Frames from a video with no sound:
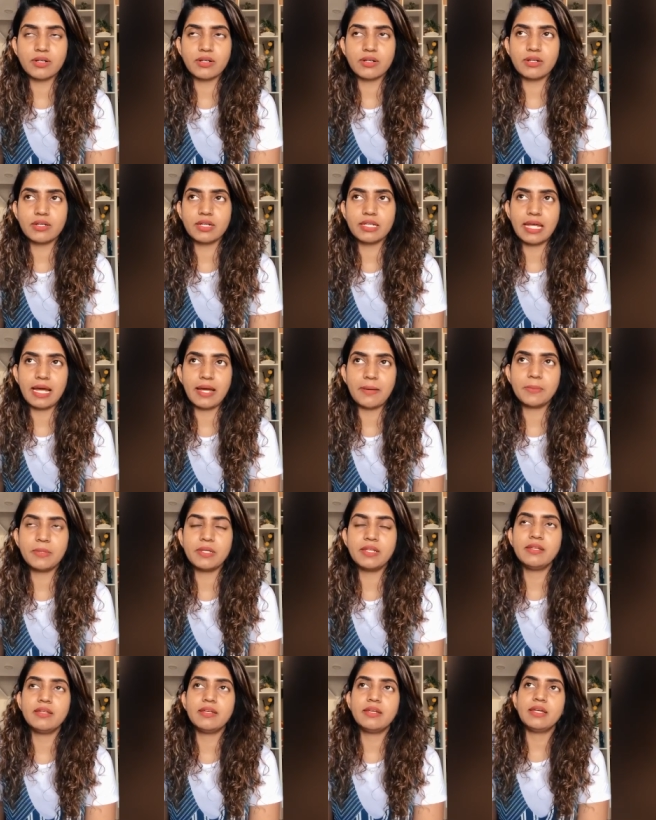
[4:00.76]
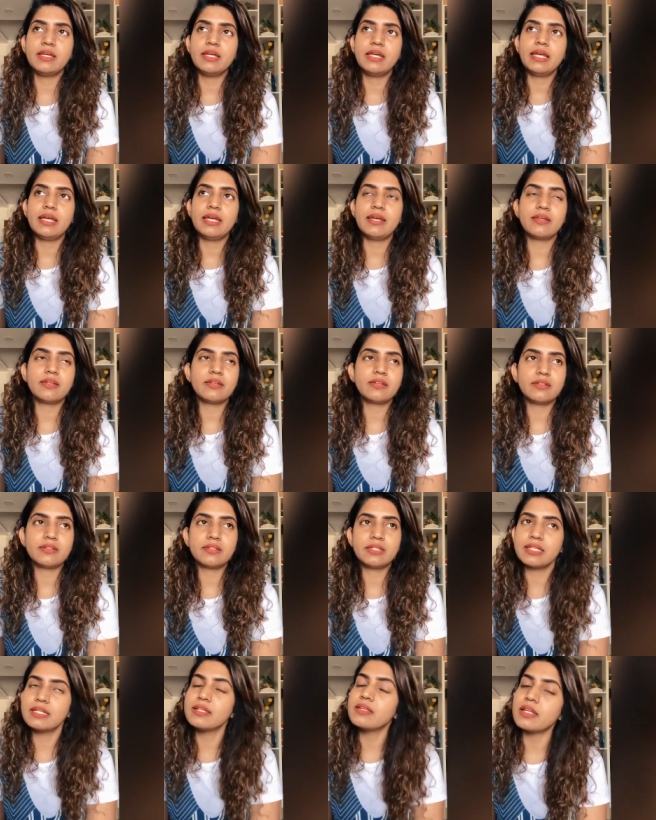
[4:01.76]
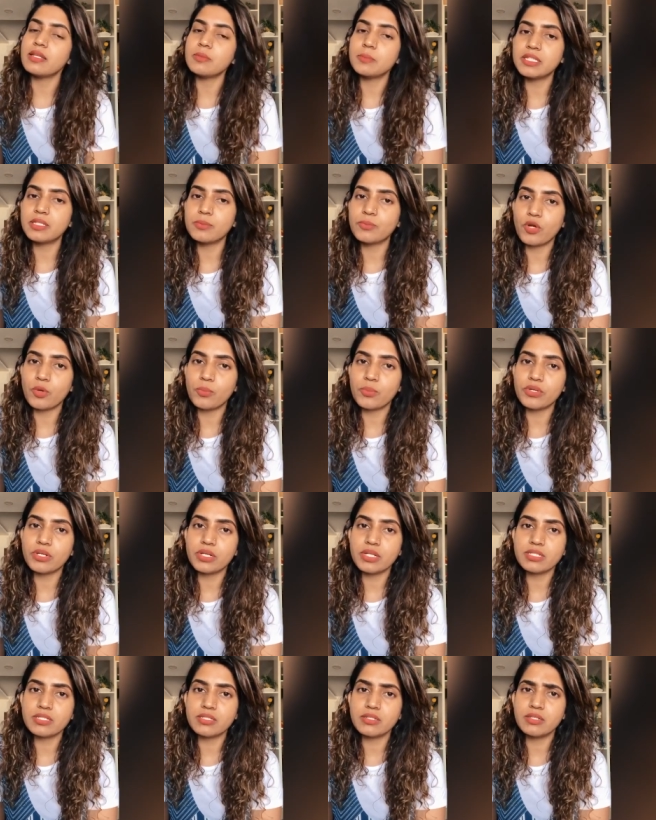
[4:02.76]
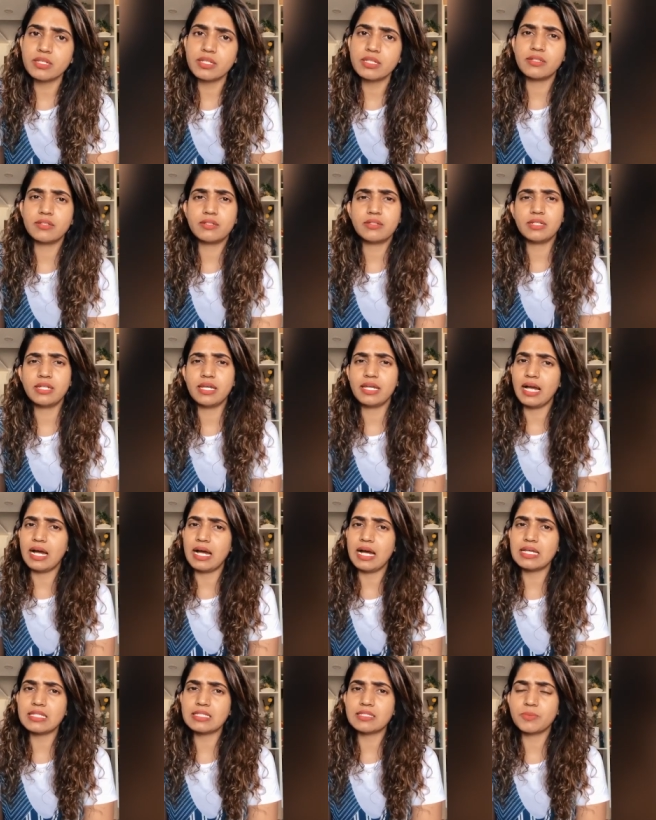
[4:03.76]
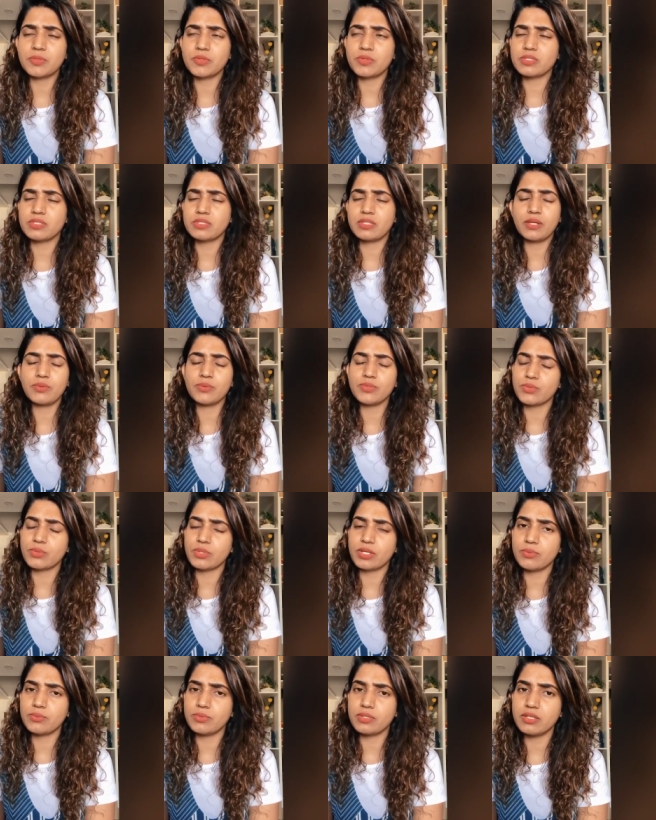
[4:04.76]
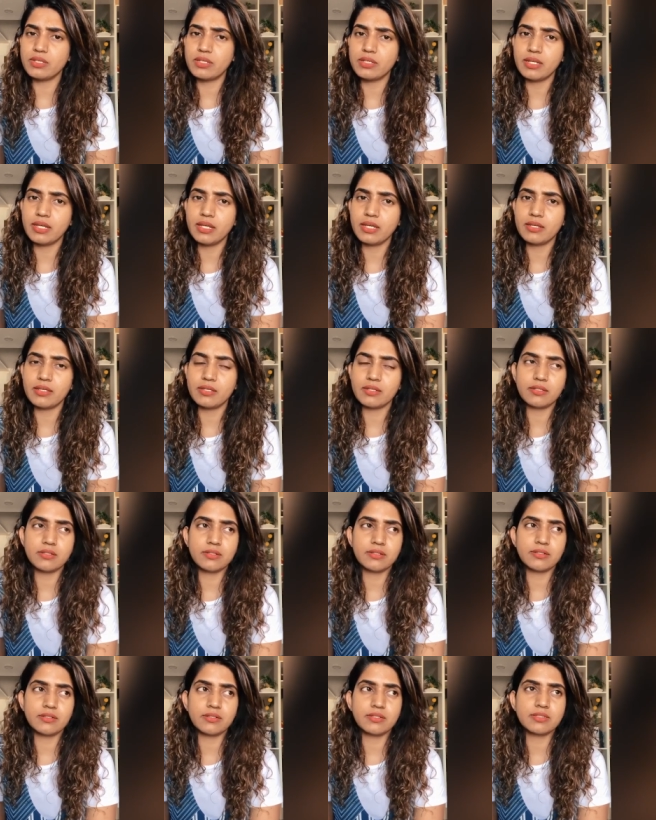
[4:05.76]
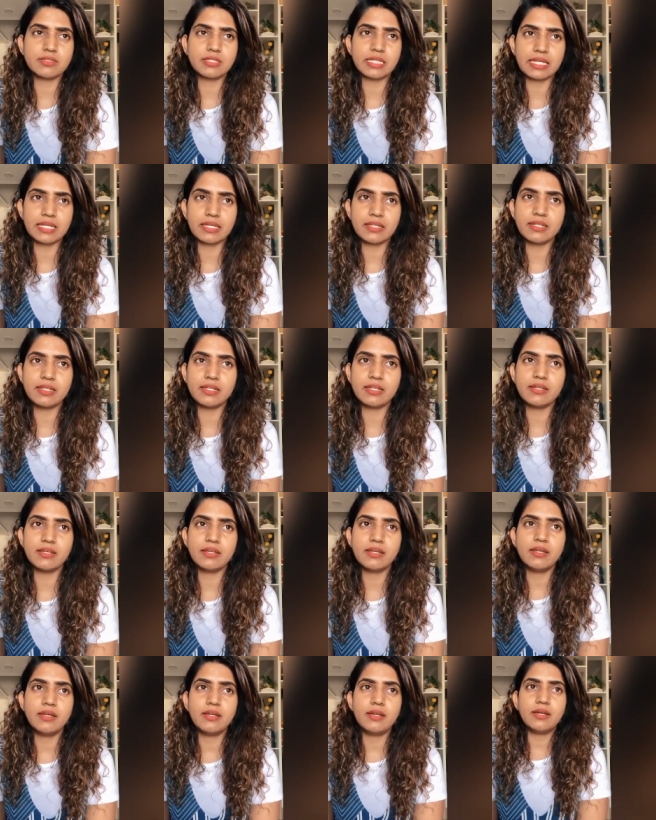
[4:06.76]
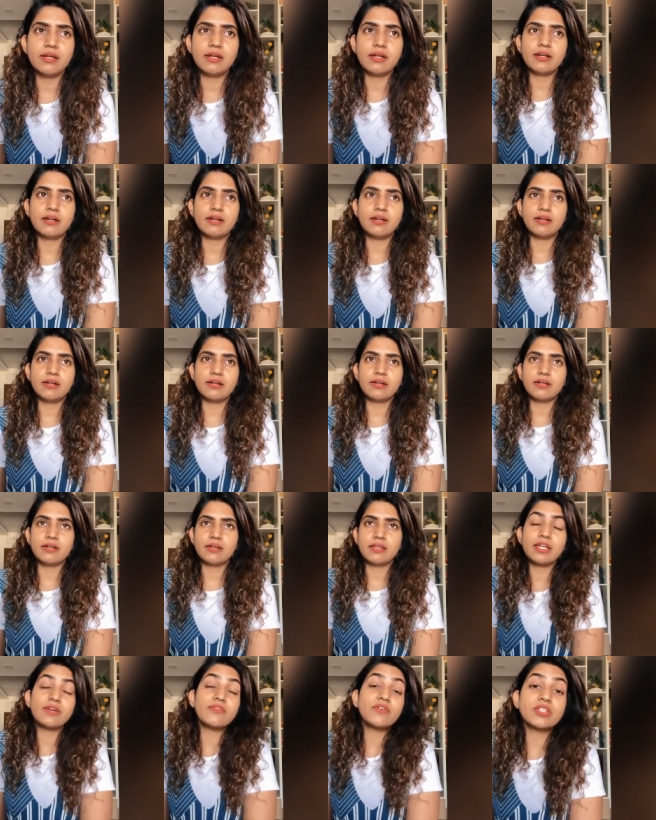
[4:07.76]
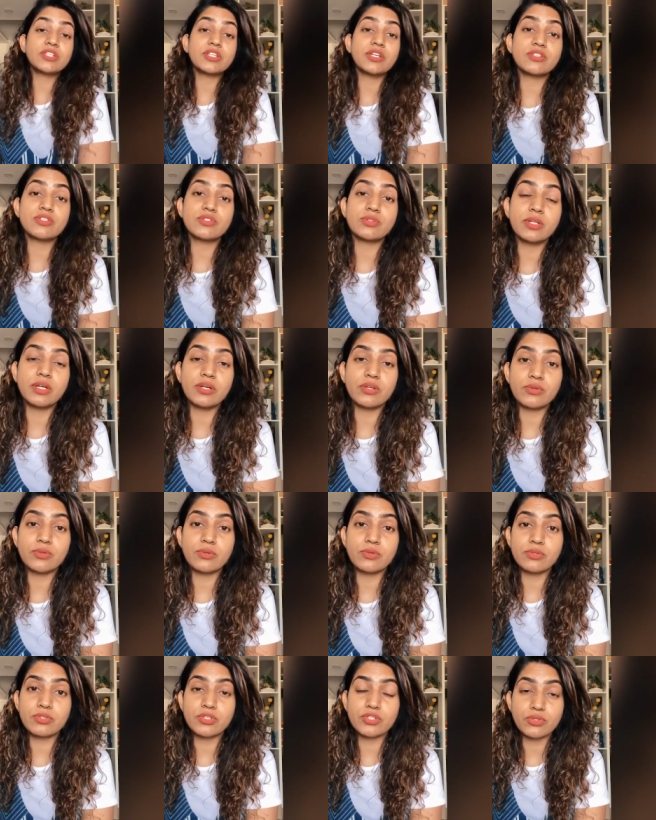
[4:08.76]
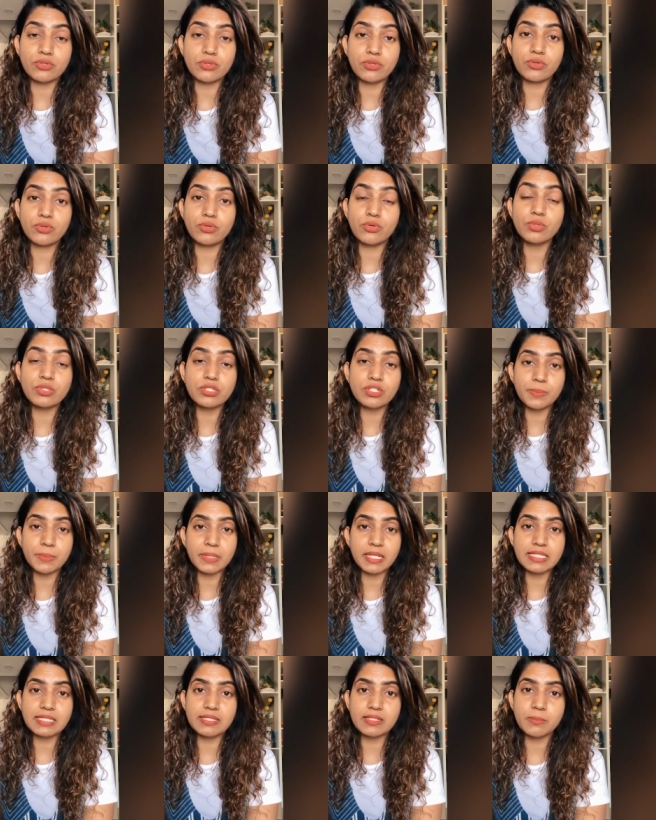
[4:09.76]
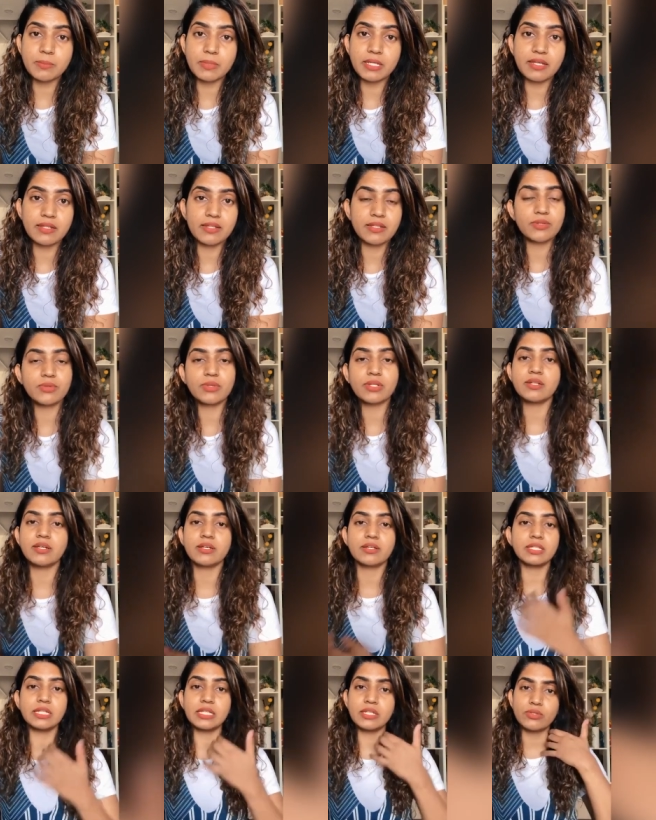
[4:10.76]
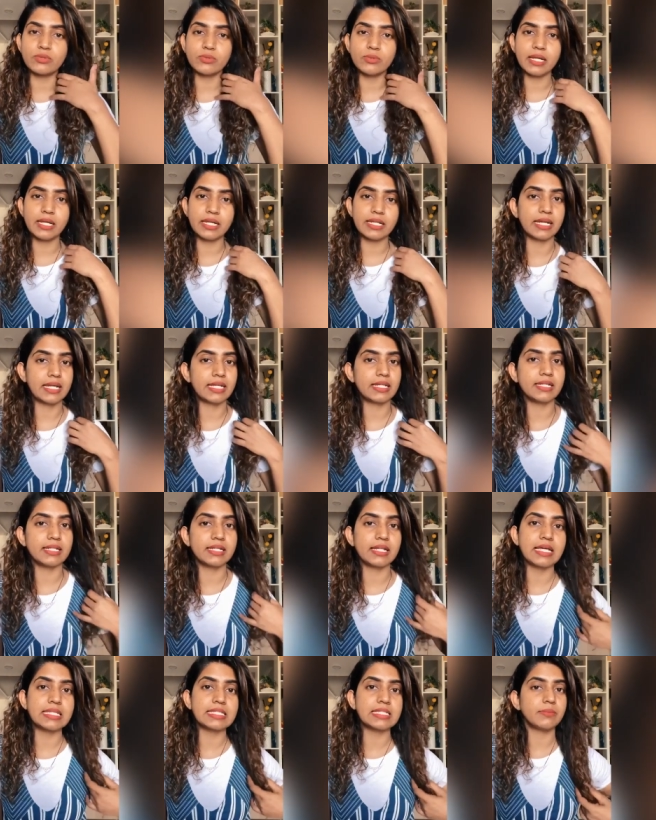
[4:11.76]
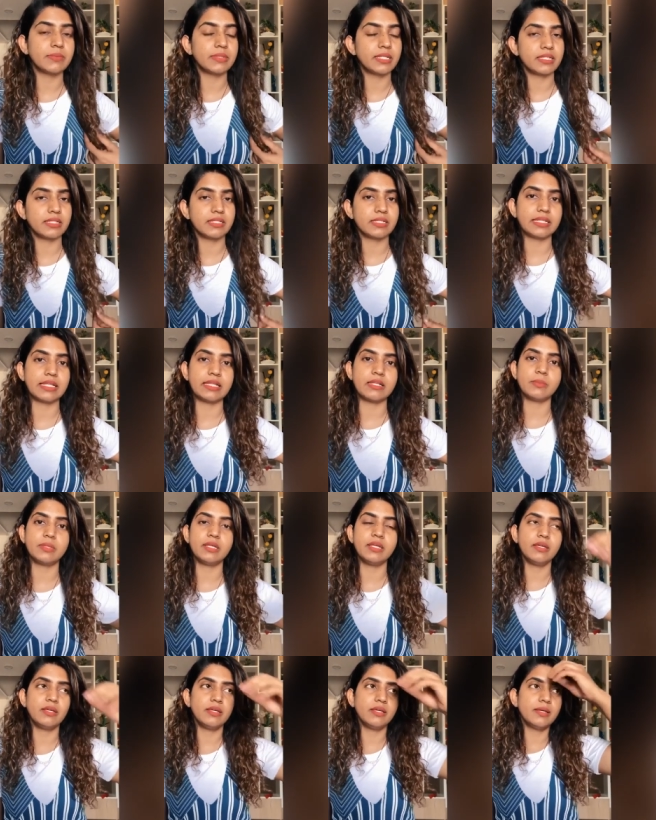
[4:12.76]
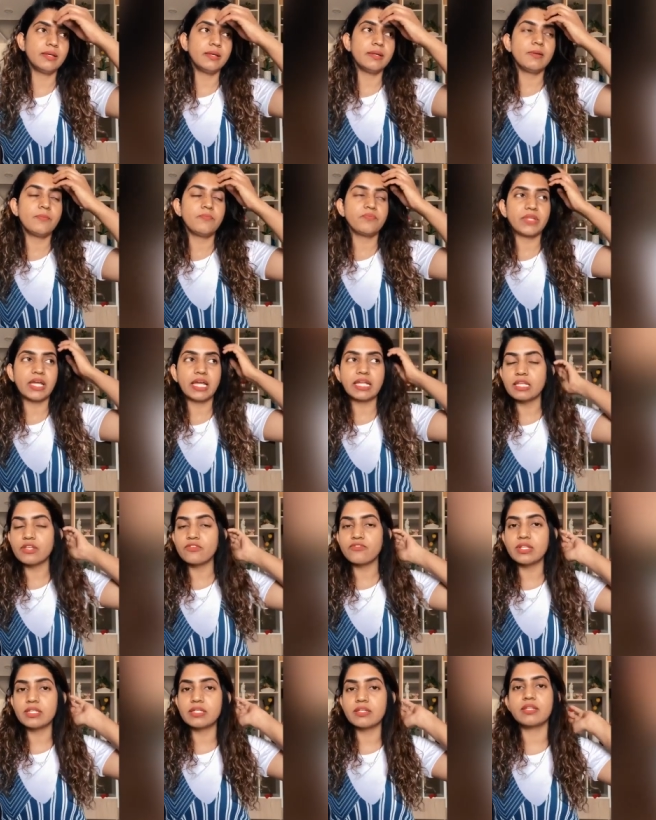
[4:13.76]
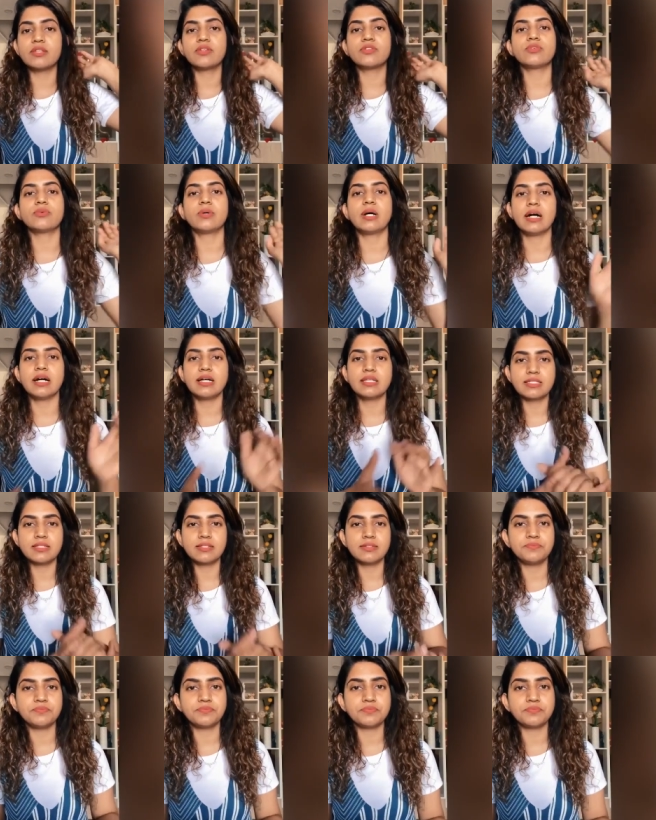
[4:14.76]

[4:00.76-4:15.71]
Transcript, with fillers: uh, it happened. And uh, they didn't tell me the proper reason, neither did I ask, because I was okay with it. And uh, secondly, ever chestunnaru show, who's replacing me anedi kuda naaku telledu, and I didn't ask them, they didn't tell me, I didn't feel the need to ask.